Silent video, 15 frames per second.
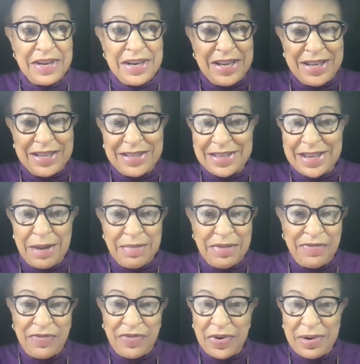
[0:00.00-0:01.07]
and it's
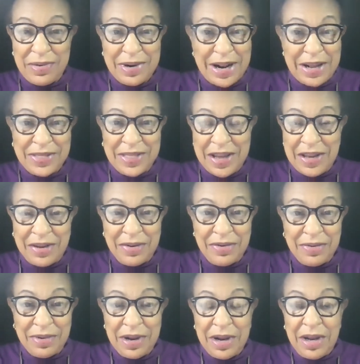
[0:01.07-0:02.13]
coming forward. I thank you,
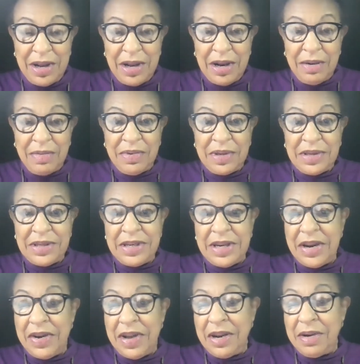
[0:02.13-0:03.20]
Brother
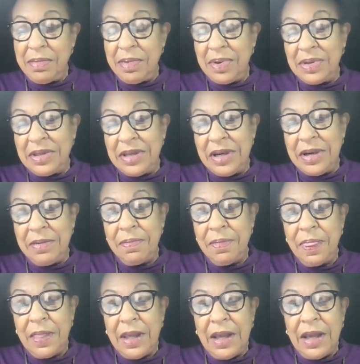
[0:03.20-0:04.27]
Darien Bolden.
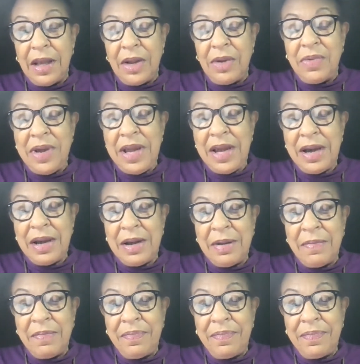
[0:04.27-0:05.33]
We
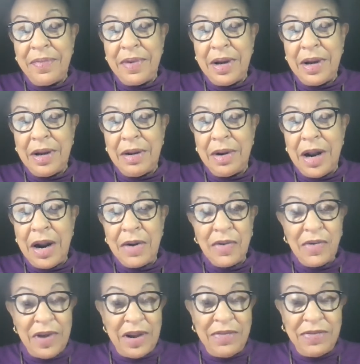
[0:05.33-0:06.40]
are
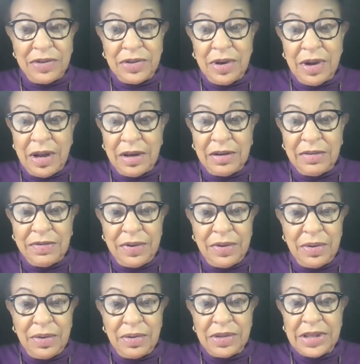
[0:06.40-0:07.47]
grateful to all of you
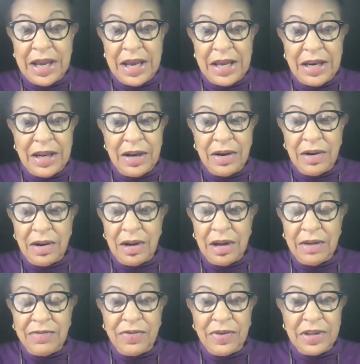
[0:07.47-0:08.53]
who sign in
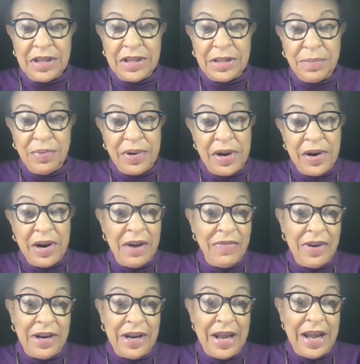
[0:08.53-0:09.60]
for this prayer
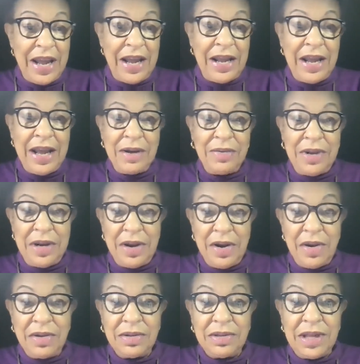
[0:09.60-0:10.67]
every day, and we
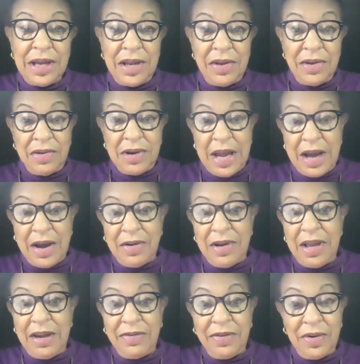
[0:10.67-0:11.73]
know that you now
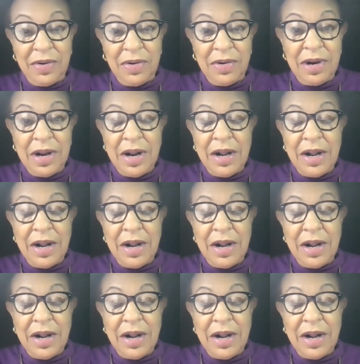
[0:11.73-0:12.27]
have heard